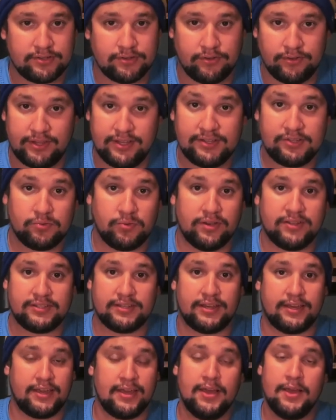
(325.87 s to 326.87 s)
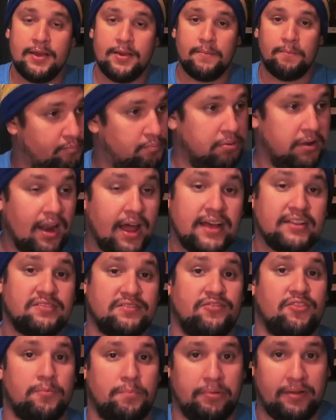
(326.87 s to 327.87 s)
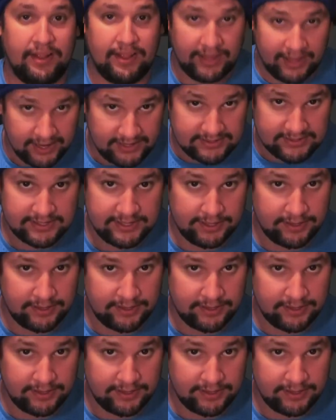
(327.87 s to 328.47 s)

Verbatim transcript: So this was a plus for plus